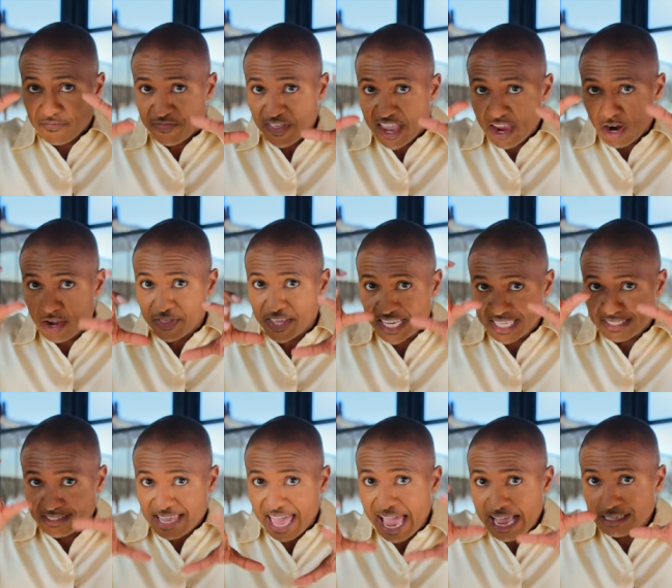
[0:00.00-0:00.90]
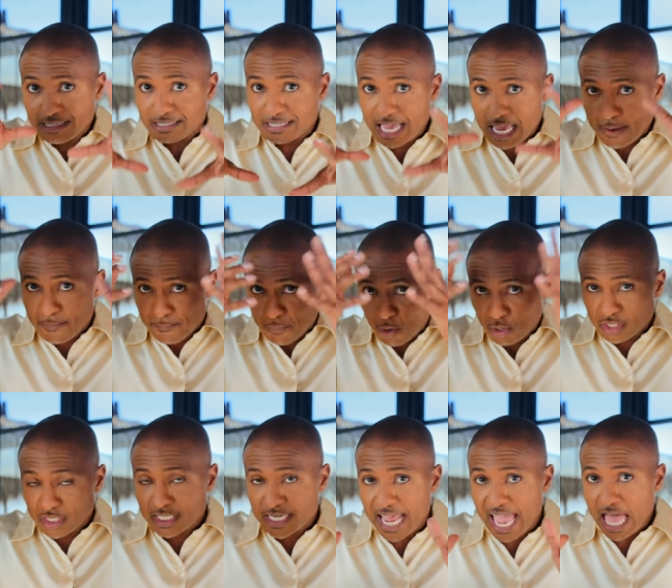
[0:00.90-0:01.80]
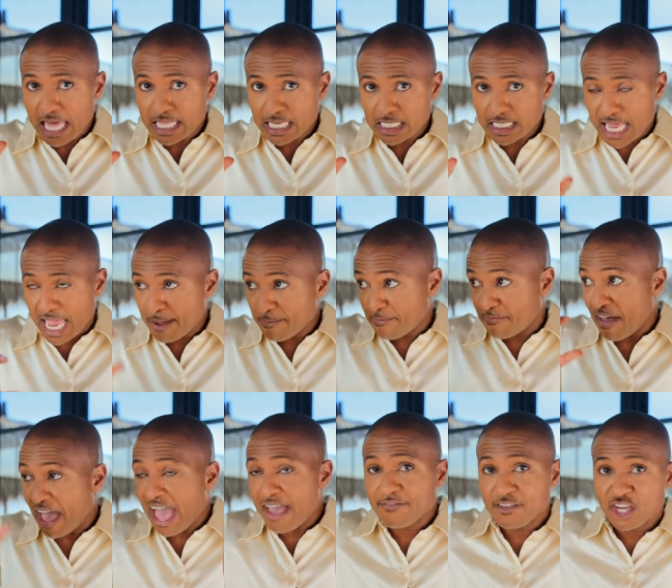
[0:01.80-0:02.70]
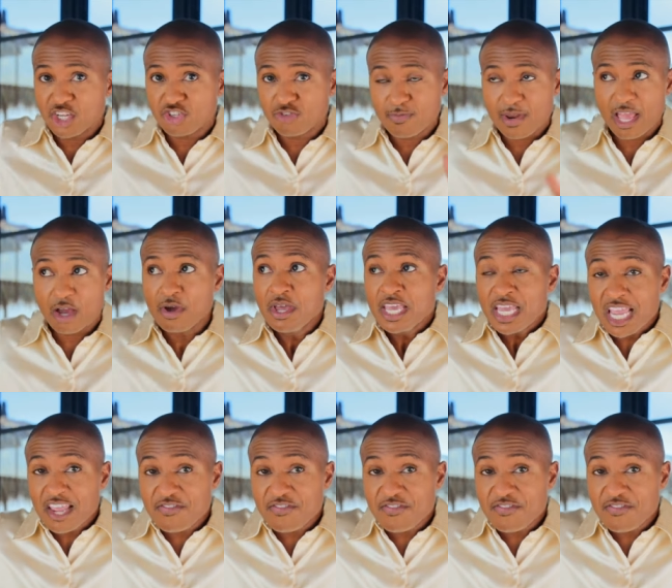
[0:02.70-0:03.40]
If they are the exact same personality type five years from now,